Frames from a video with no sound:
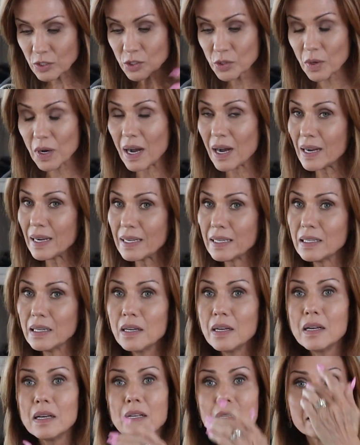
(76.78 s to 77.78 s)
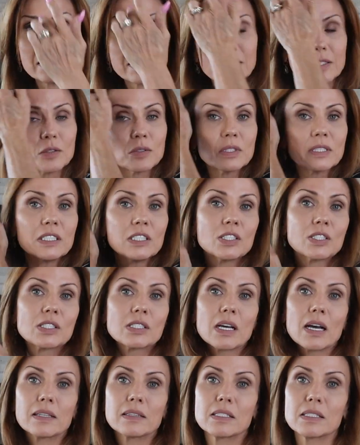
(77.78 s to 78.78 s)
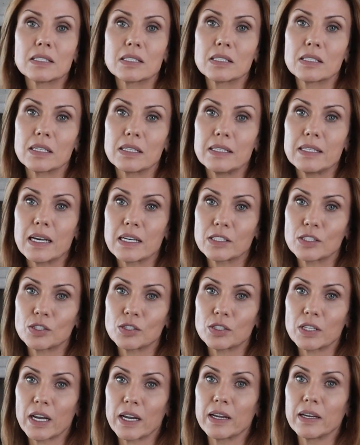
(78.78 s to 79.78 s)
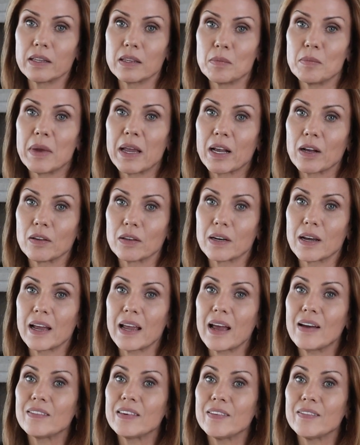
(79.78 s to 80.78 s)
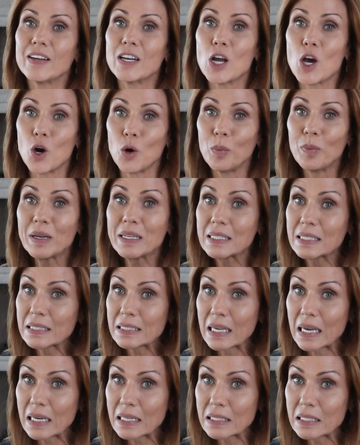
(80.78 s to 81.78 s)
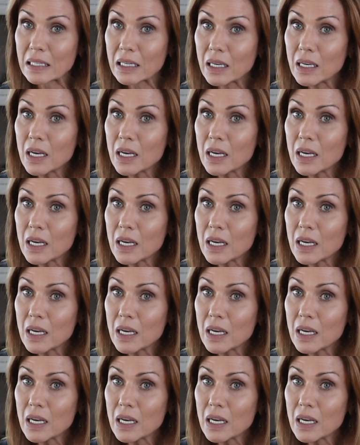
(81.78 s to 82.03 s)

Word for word: So I literally just got this yesterday in the mail and I haven't even opened it yet.